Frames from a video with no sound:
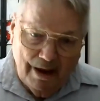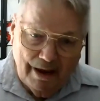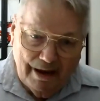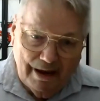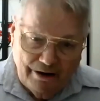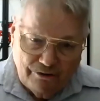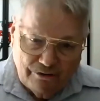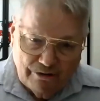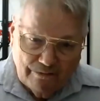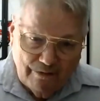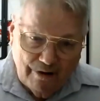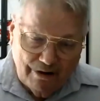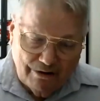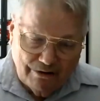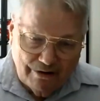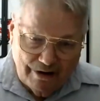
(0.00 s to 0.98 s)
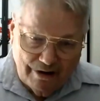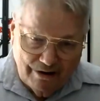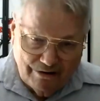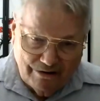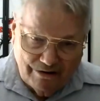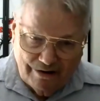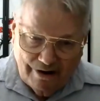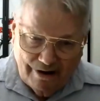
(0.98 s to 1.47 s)
Each of us
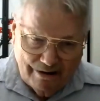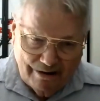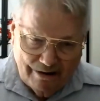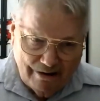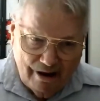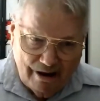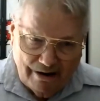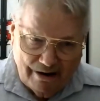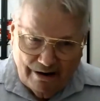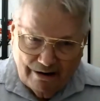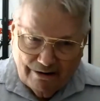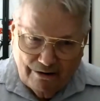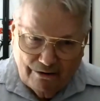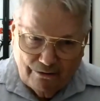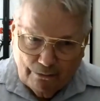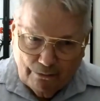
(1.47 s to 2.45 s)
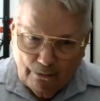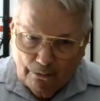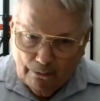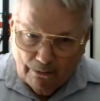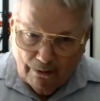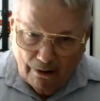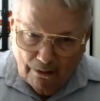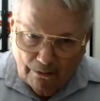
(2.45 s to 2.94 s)
has got
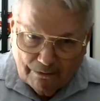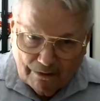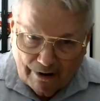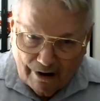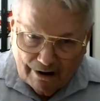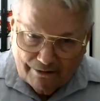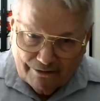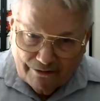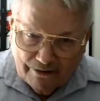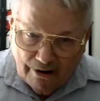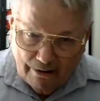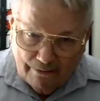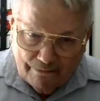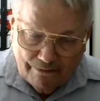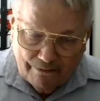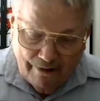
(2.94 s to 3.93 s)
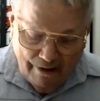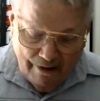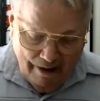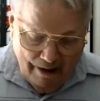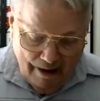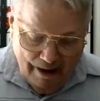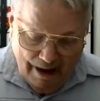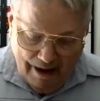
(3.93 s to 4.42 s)
control over ourselves.
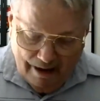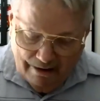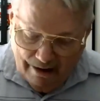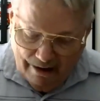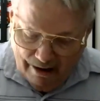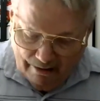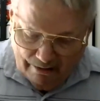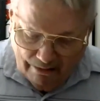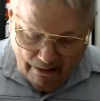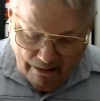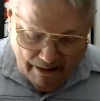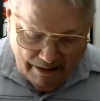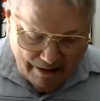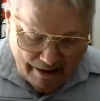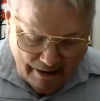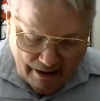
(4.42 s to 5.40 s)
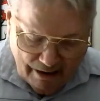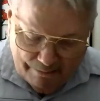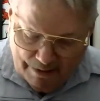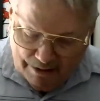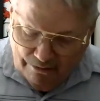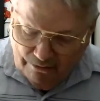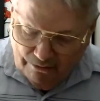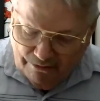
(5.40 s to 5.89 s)
And a line that I've
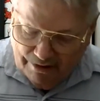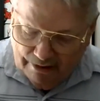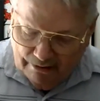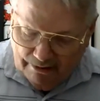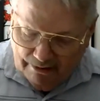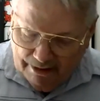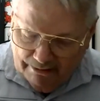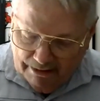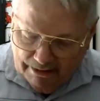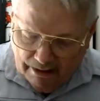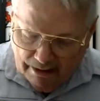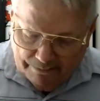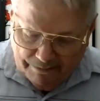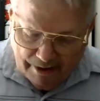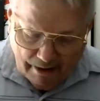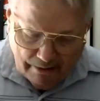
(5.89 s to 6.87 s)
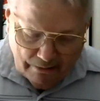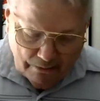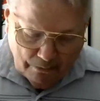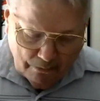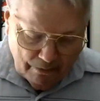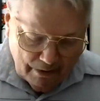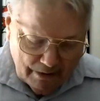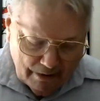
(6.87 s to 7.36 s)
been using lately comes out of the
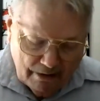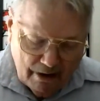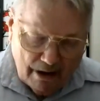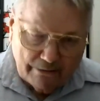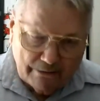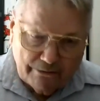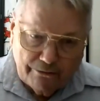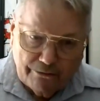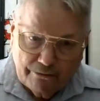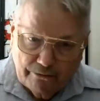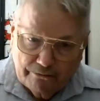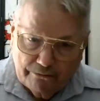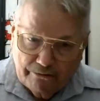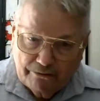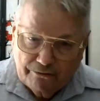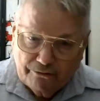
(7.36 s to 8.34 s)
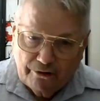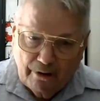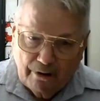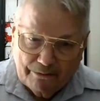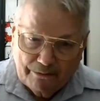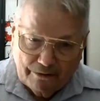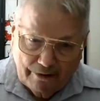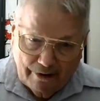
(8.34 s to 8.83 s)
work of Dr. Susan
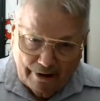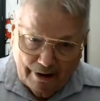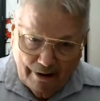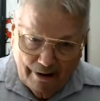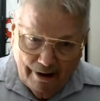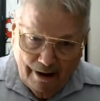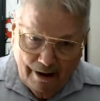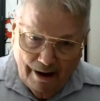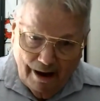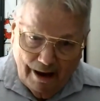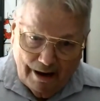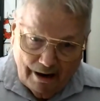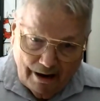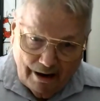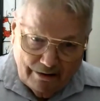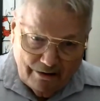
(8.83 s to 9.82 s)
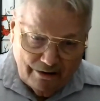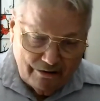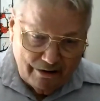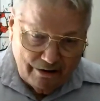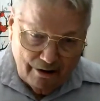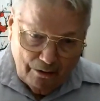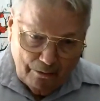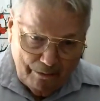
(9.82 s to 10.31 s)
Shumsky. And I
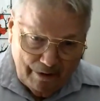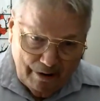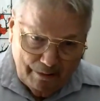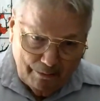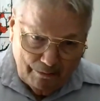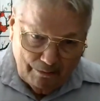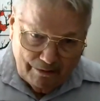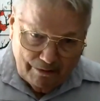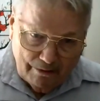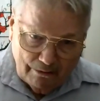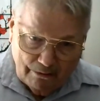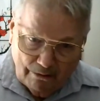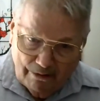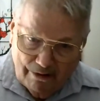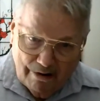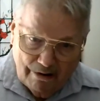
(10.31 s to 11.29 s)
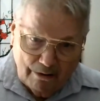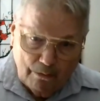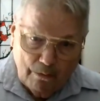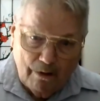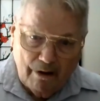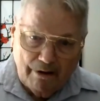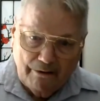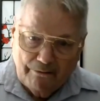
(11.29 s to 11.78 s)
just tell people that are in a
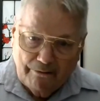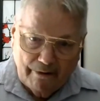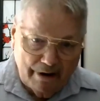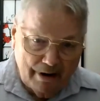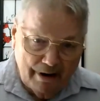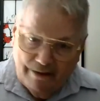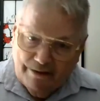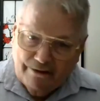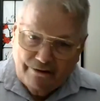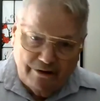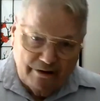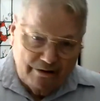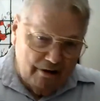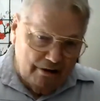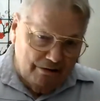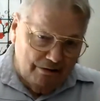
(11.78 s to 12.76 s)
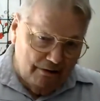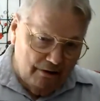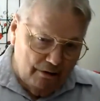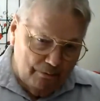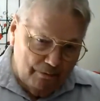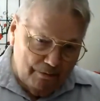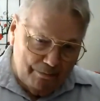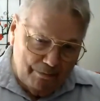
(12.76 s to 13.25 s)
quandary, this has nothing to
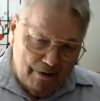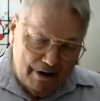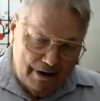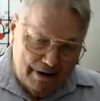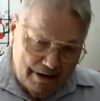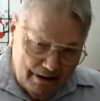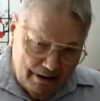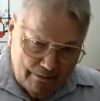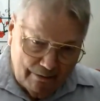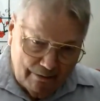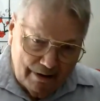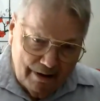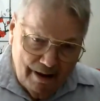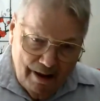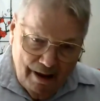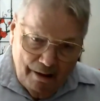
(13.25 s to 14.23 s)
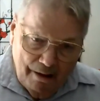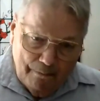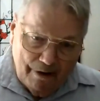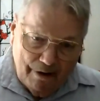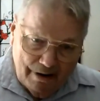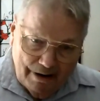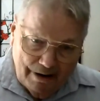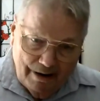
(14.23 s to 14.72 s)
do with chronic healing,
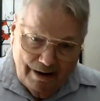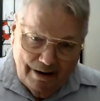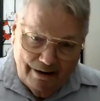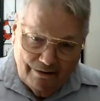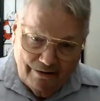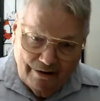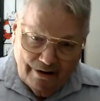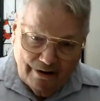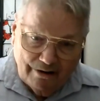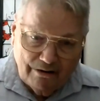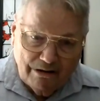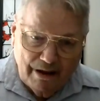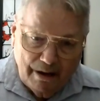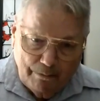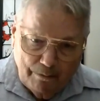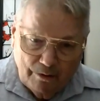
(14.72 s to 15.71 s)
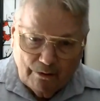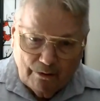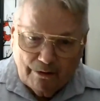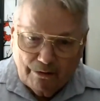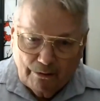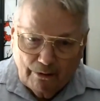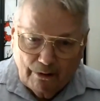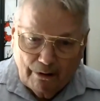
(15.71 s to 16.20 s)
but is claim your
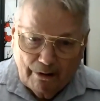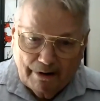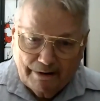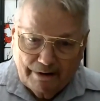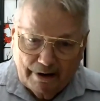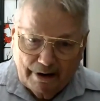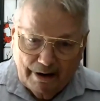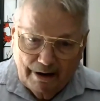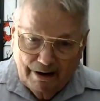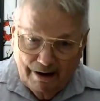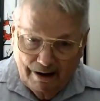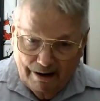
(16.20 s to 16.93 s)
authority.